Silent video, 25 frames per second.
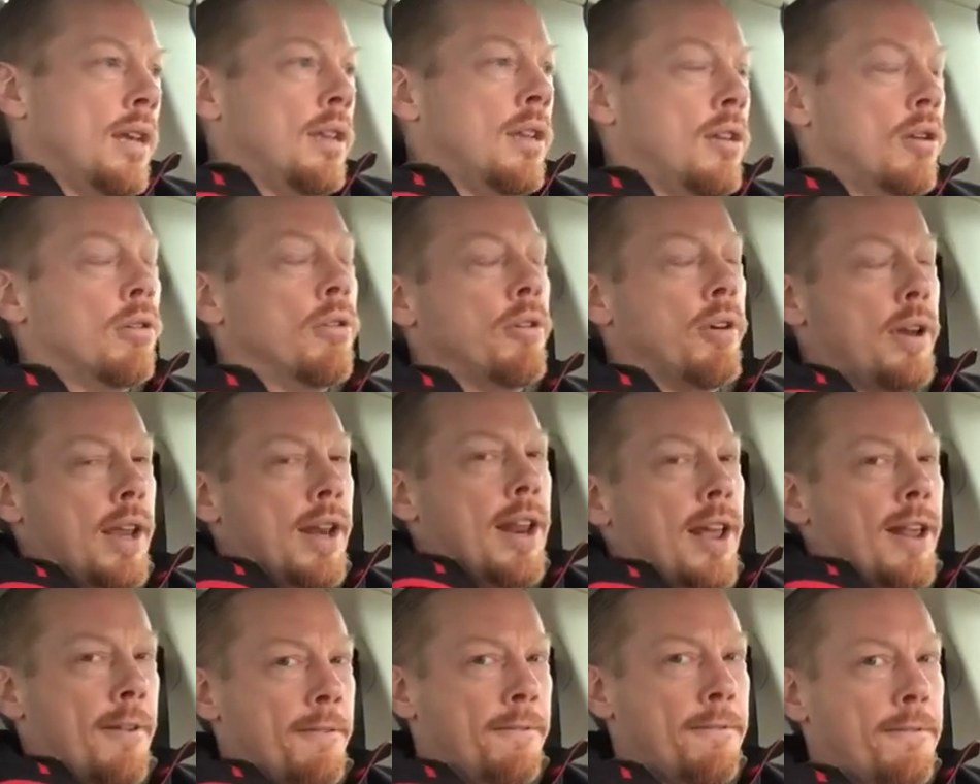you're
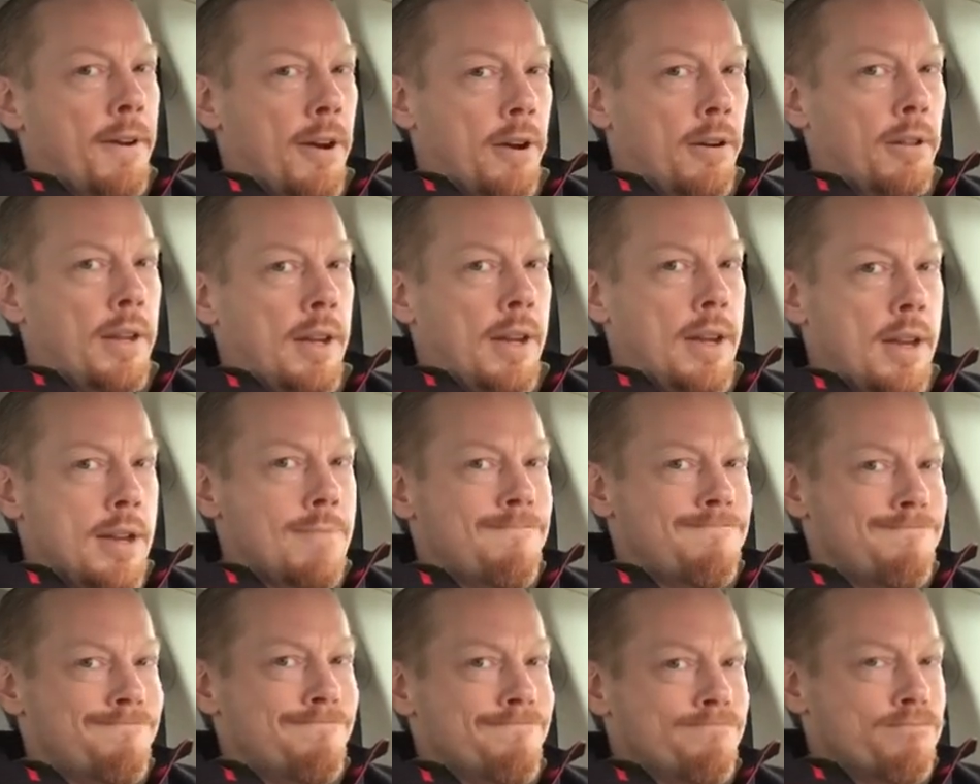looking at a
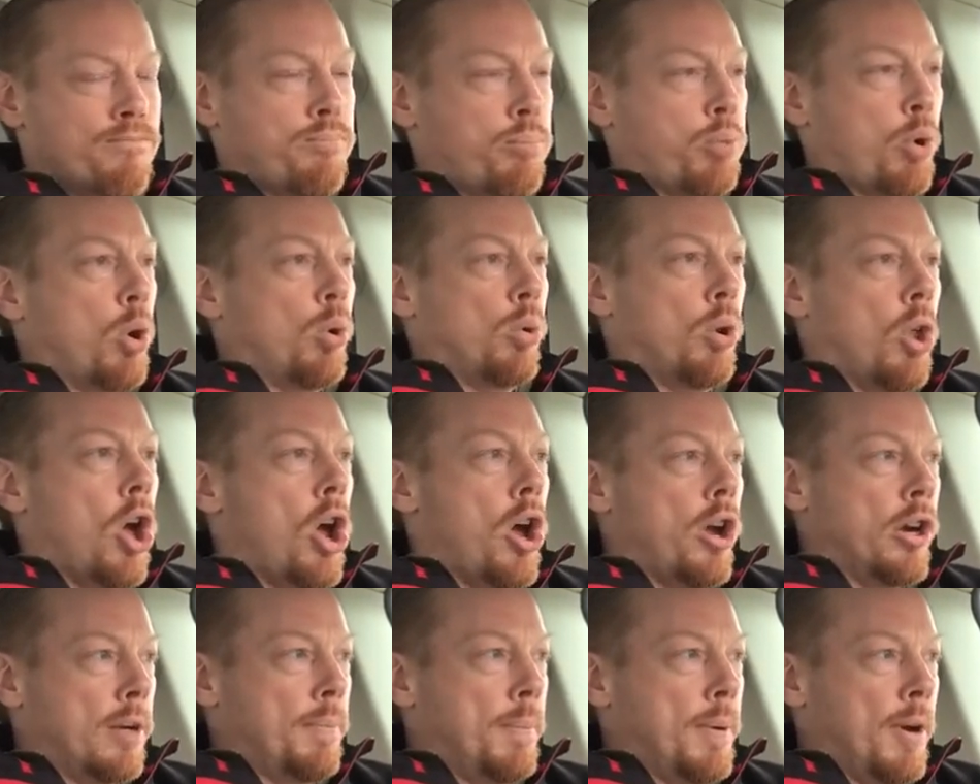fairly
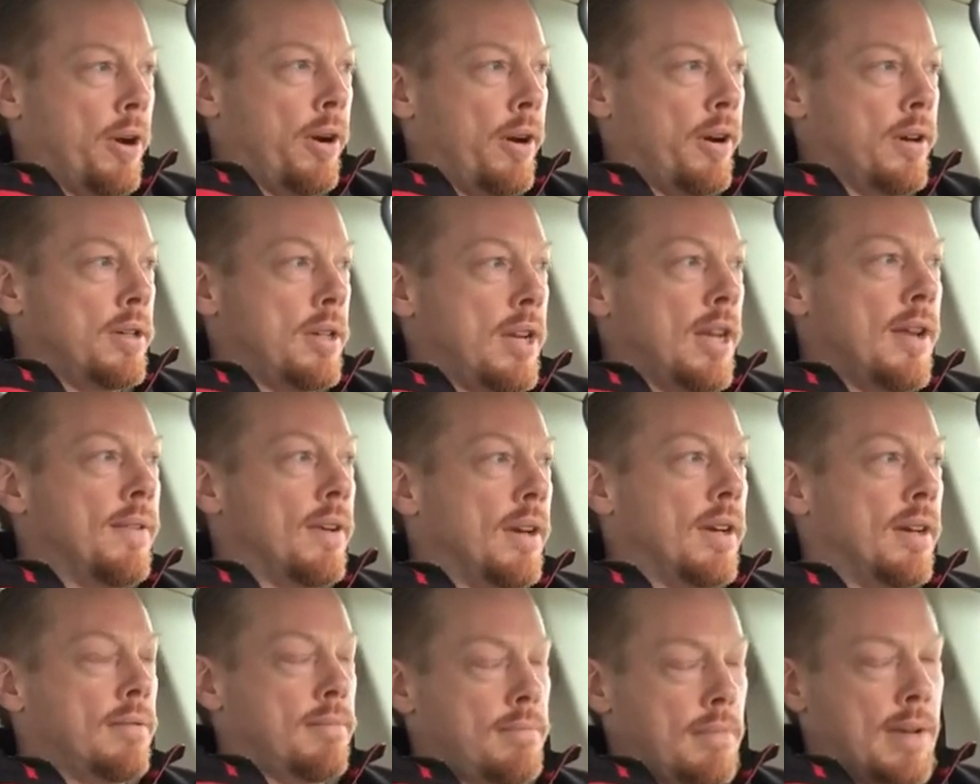prolonged period to
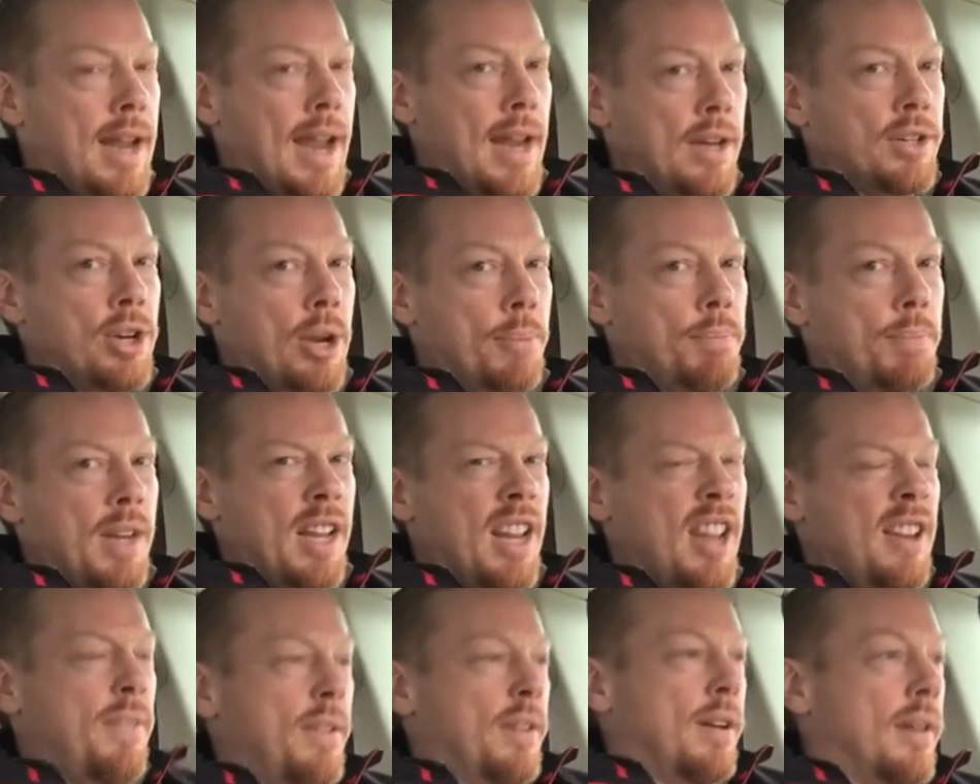even catch up to
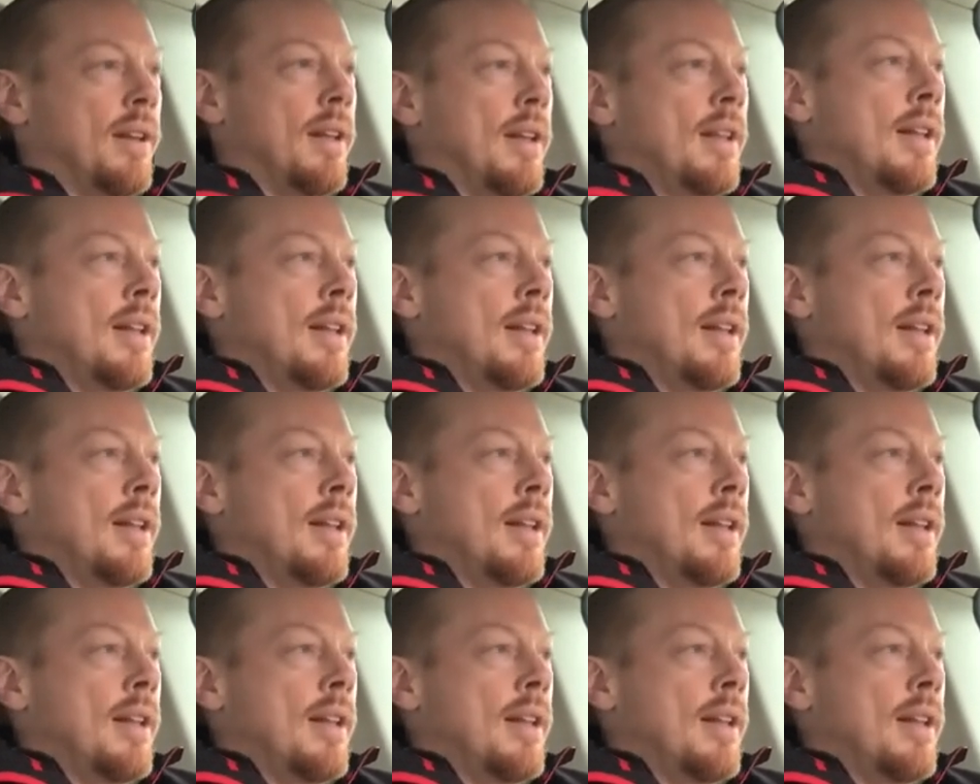even.